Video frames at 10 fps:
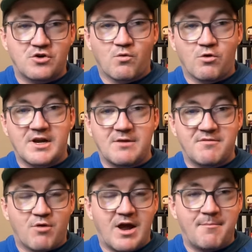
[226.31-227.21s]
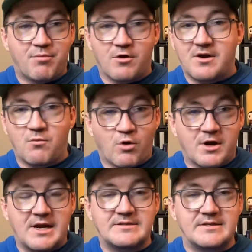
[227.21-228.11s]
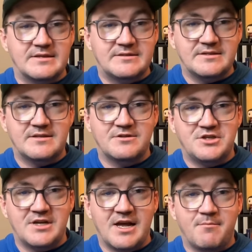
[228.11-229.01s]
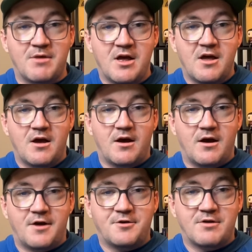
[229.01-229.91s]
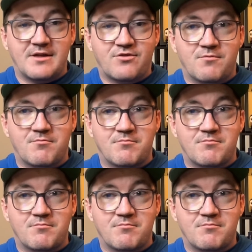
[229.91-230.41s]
working with Brian Burke and working as the assistant GM underneath